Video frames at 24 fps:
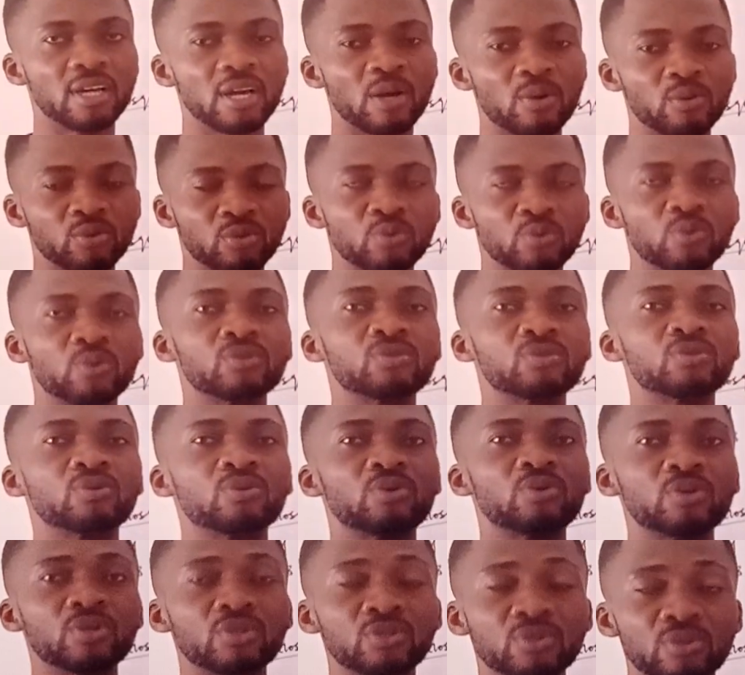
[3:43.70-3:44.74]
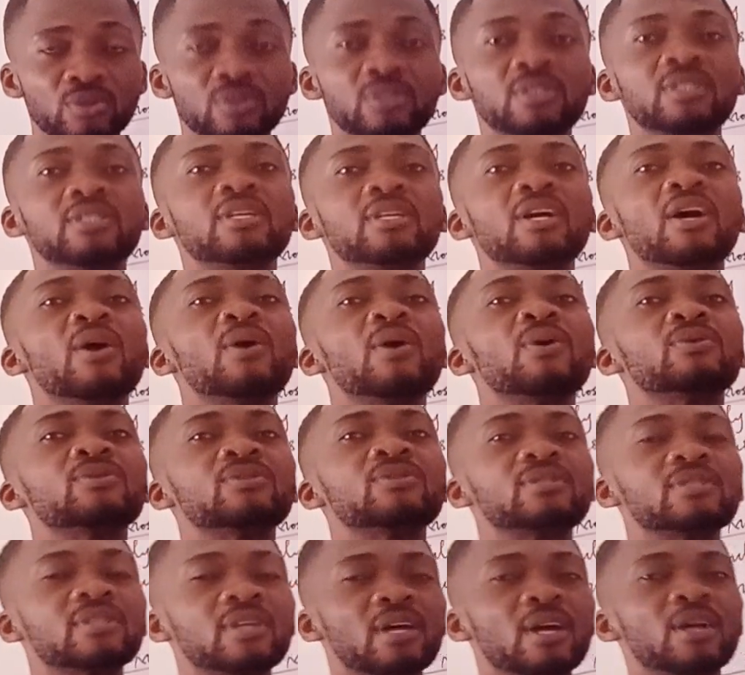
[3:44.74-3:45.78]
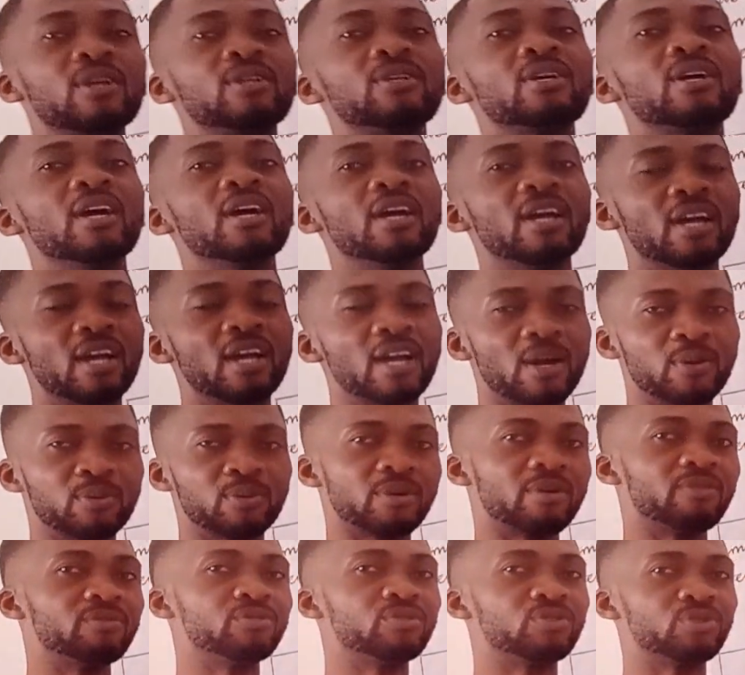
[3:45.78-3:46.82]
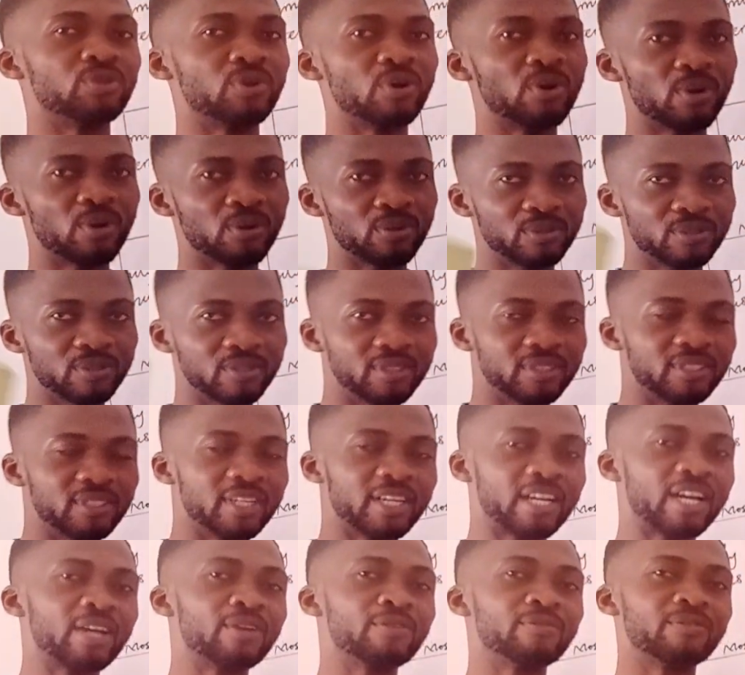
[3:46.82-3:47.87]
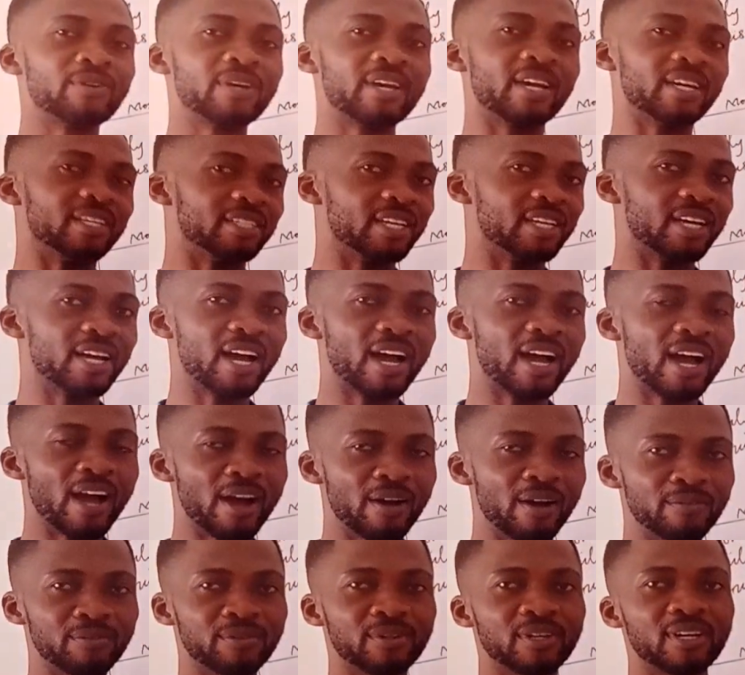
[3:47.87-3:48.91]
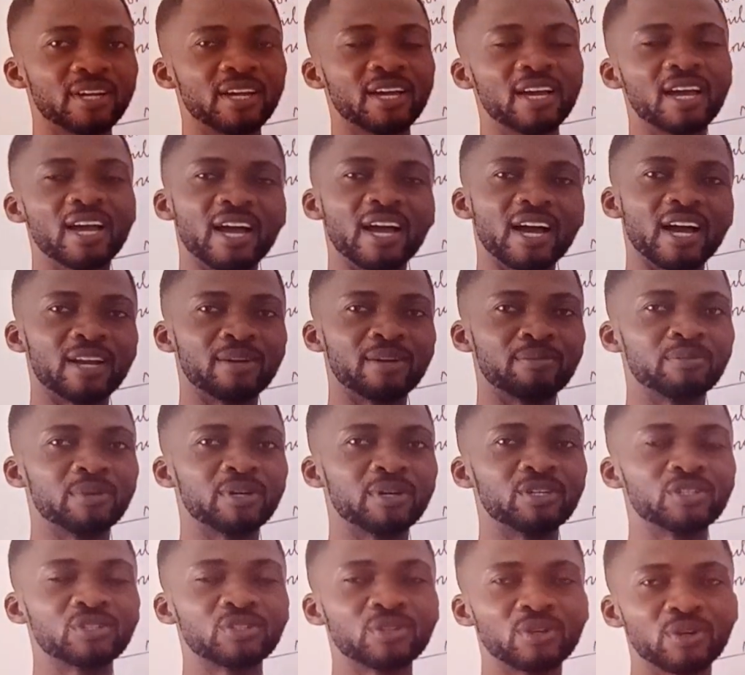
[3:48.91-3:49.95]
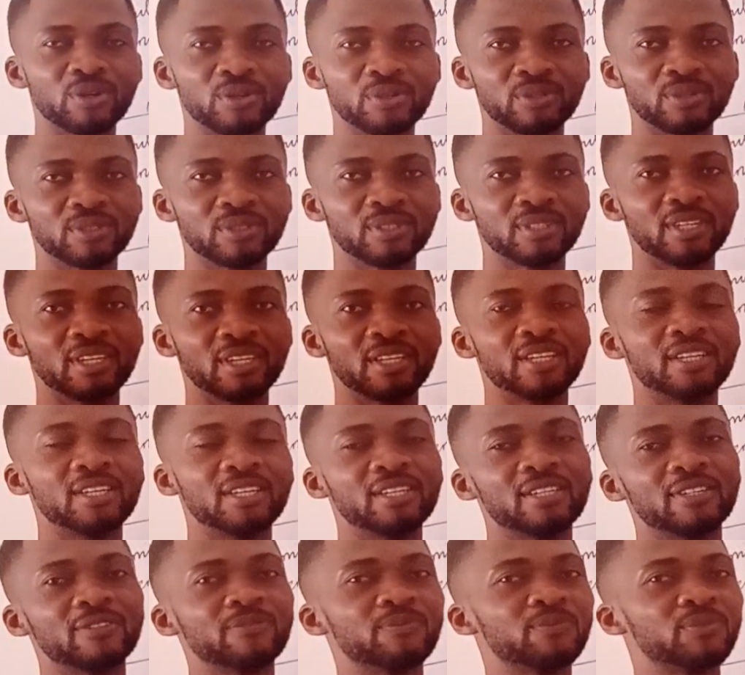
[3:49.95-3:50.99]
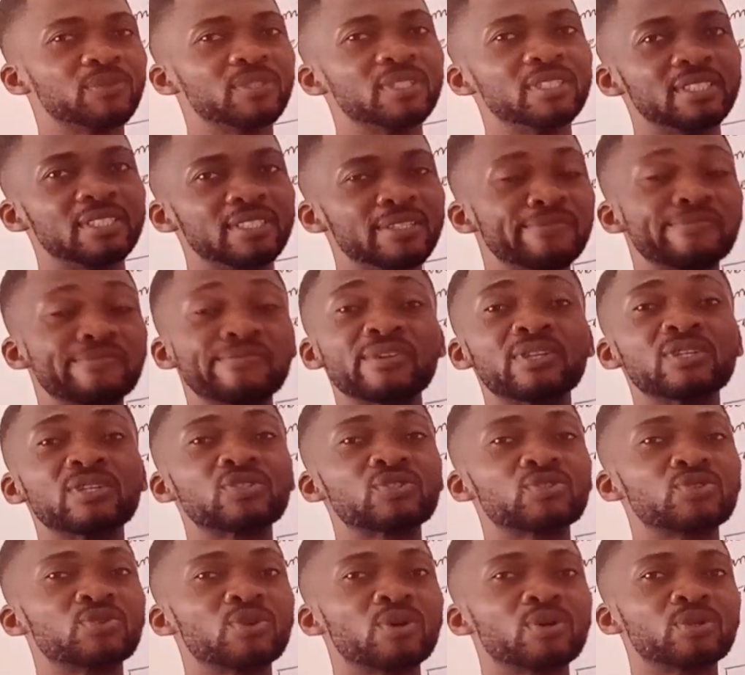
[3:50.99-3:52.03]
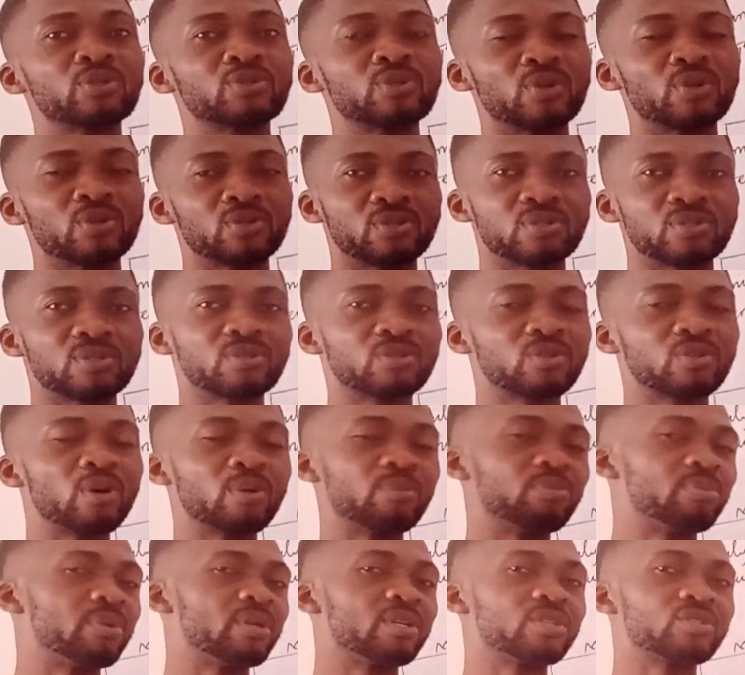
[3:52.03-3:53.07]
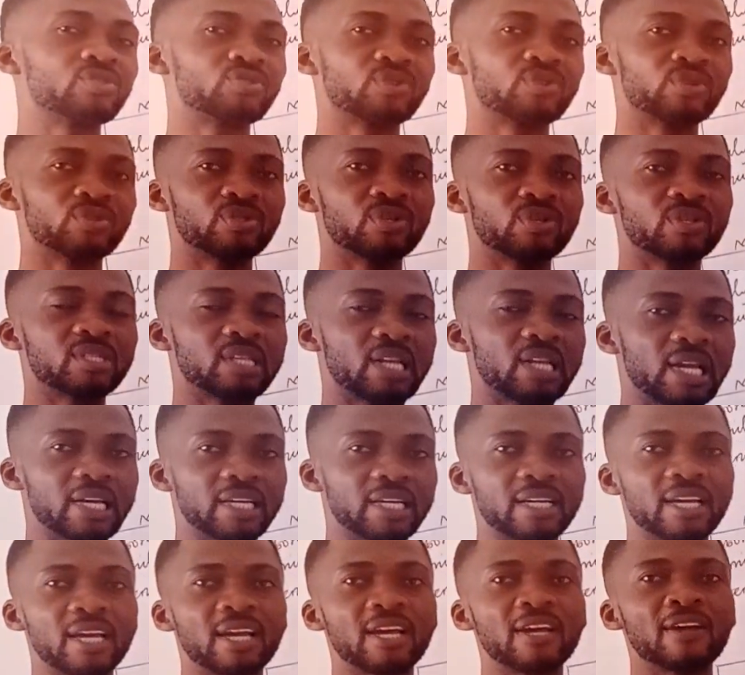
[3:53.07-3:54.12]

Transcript: wouldn't want to go into details. I would have drawn the kind of head they have and mentioned the different structures, complex structures like